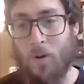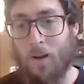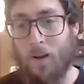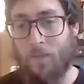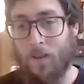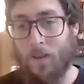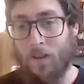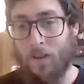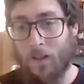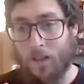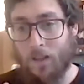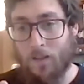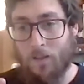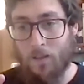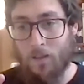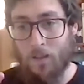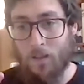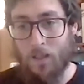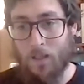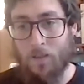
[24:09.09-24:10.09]
I feel like
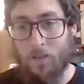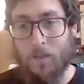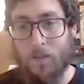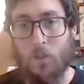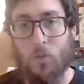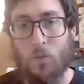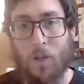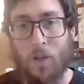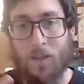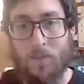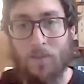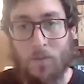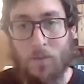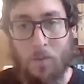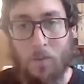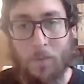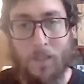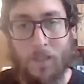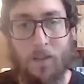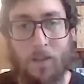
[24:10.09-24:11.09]
love is
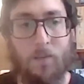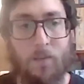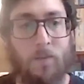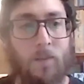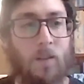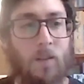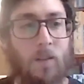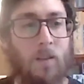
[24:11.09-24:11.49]
transformative,